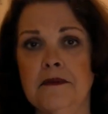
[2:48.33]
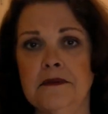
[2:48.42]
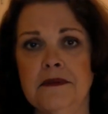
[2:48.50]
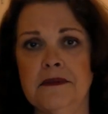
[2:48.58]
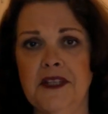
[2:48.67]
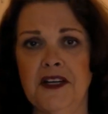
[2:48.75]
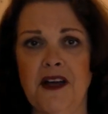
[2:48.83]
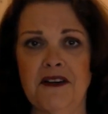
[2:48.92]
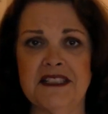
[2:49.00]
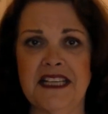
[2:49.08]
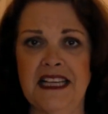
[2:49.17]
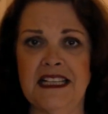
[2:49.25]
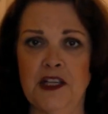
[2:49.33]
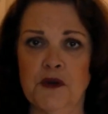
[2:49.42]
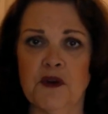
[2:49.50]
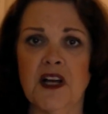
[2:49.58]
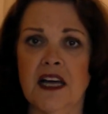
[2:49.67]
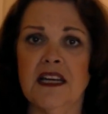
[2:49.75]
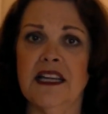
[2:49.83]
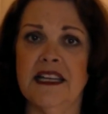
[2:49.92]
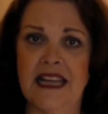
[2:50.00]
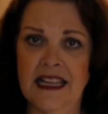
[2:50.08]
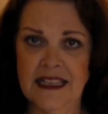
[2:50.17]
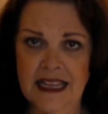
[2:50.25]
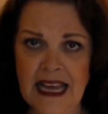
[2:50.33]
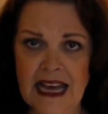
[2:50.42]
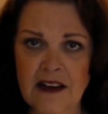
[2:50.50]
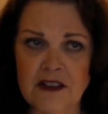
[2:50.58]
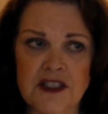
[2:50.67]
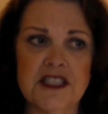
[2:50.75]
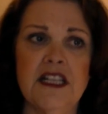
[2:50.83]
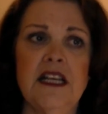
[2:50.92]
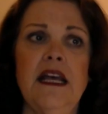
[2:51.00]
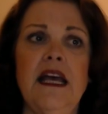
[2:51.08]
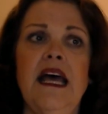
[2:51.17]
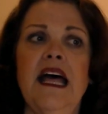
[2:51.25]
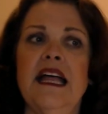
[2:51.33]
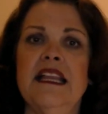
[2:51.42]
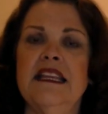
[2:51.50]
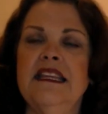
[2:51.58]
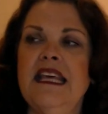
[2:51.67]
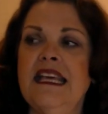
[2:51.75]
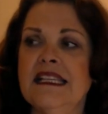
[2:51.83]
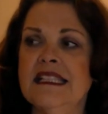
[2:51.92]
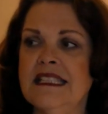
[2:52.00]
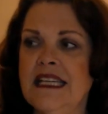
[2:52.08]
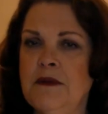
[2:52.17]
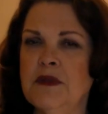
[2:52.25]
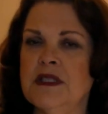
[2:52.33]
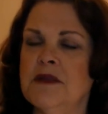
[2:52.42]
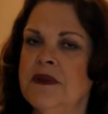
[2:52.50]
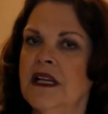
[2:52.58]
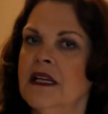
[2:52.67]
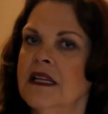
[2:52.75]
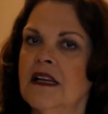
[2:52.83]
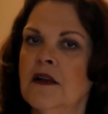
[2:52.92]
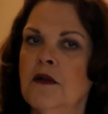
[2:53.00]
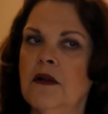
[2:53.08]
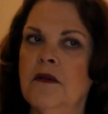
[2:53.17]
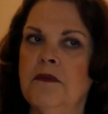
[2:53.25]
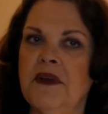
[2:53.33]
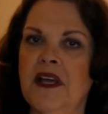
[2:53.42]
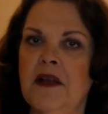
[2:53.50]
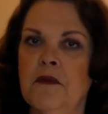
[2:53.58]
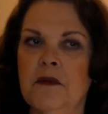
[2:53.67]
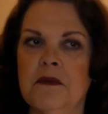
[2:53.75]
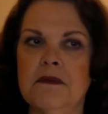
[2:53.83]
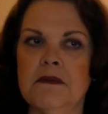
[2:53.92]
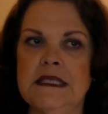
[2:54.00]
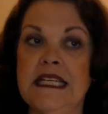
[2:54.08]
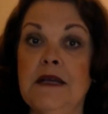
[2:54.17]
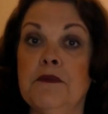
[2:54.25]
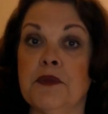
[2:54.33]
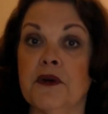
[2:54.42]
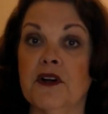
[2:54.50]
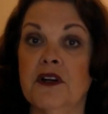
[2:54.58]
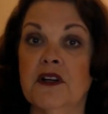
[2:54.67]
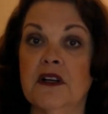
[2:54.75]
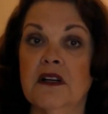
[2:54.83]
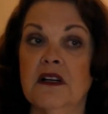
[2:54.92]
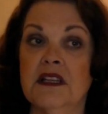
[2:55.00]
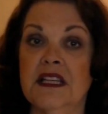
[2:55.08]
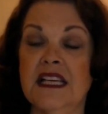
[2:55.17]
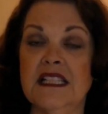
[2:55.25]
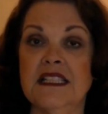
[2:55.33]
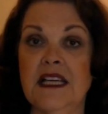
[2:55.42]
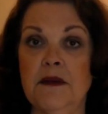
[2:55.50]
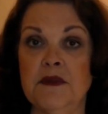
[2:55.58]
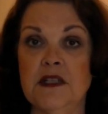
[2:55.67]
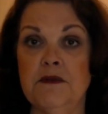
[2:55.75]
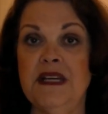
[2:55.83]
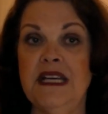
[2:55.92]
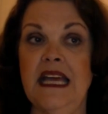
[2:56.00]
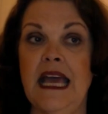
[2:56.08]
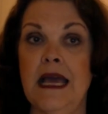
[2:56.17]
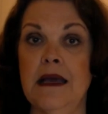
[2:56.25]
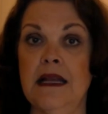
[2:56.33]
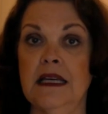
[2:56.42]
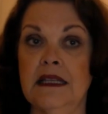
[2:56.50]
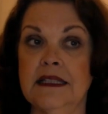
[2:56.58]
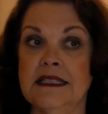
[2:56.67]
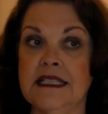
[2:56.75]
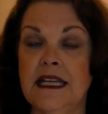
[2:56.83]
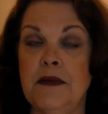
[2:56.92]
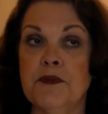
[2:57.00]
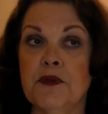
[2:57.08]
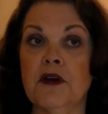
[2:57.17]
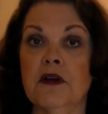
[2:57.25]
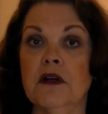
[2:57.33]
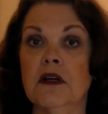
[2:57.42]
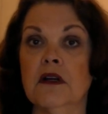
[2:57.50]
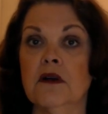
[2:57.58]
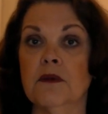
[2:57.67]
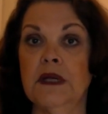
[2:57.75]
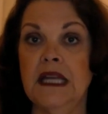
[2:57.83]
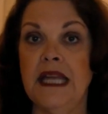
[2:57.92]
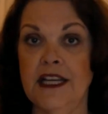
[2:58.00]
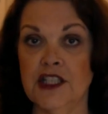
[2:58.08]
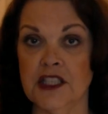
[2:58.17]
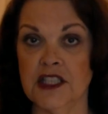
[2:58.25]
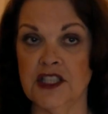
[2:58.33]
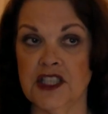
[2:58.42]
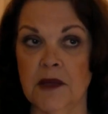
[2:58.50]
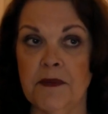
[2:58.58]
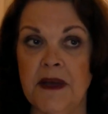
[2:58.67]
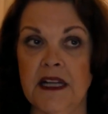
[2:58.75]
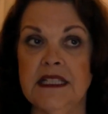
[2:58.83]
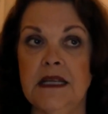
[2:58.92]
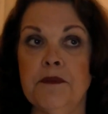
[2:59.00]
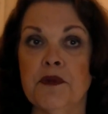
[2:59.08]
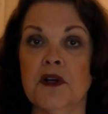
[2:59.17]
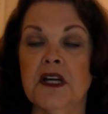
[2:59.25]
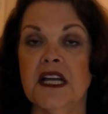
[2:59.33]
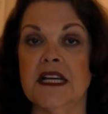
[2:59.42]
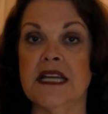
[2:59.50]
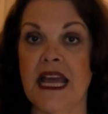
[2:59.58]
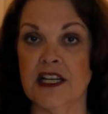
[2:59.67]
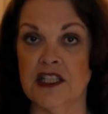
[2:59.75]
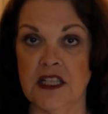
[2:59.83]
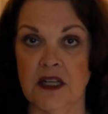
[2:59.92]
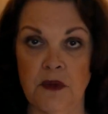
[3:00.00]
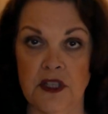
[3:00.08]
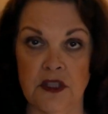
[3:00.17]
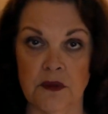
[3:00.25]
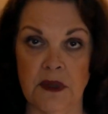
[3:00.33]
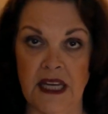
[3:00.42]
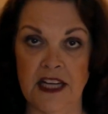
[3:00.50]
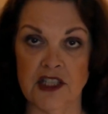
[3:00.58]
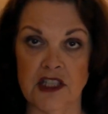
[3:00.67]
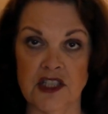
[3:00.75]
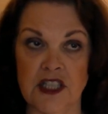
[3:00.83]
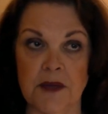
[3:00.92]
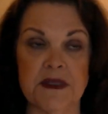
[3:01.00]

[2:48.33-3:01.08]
you know, I was saying that you were cuddling on the couch. This seems to be a little bit deeper. This seems to be a deeper relationship, a deeper connection with your relationships.